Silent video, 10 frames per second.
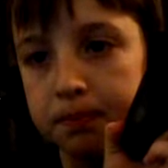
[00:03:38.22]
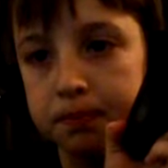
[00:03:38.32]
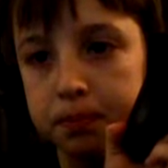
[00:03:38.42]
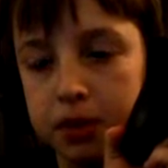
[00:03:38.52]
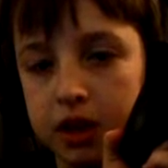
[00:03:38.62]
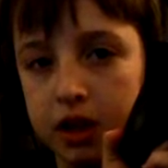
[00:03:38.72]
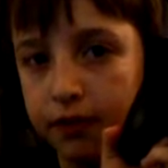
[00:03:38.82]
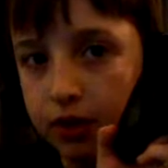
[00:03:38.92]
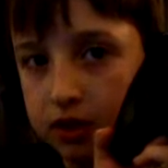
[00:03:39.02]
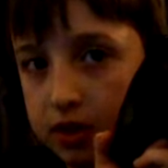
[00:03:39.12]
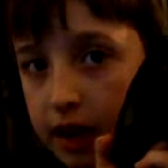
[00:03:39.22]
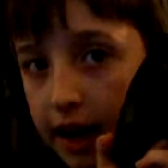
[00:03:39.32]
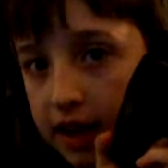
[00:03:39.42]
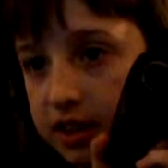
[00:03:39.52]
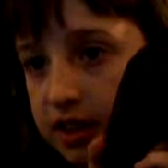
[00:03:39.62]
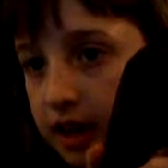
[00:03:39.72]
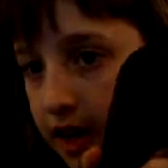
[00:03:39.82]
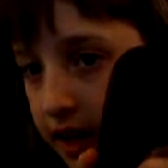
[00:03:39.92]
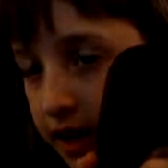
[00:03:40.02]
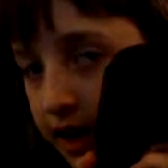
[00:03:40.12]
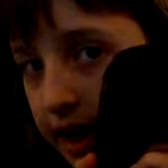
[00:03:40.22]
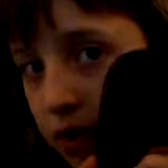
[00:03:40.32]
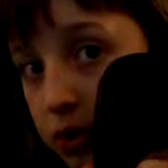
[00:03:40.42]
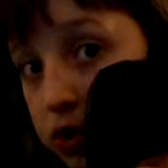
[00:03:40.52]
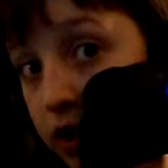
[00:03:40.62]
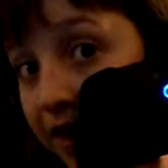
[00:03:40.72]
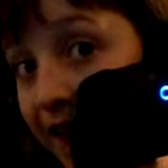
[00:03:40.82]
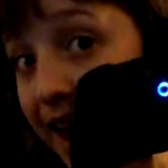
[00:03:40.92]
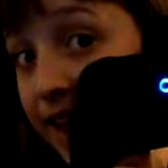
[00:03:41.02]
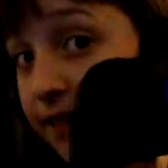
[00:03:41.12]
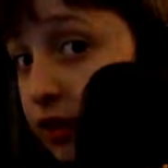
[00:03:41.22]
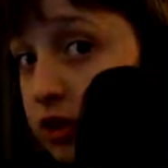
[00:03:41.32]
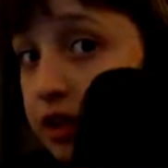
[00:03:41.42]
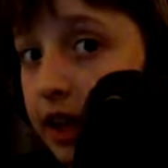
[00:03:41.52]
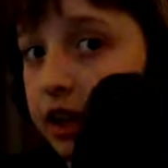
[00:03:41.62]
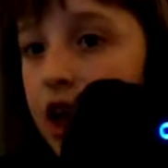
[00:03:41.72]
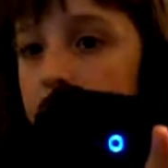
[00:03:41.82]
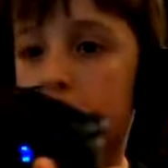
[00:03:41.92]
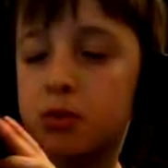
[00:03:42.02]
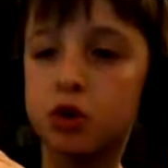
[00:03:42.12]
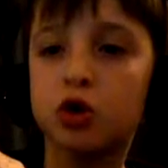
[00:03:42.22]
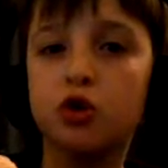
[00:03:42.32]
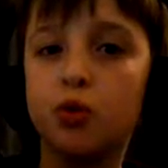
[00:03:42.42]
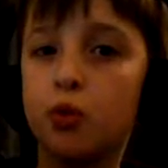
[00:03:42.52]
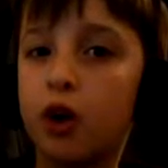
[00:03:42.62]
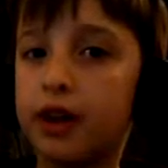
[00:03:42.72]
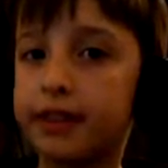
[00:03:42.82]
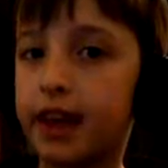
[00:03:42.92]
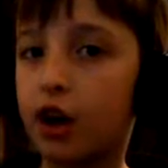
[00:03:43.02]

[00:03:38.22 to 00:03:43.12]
B for select, and now it's on A for select. But you do want that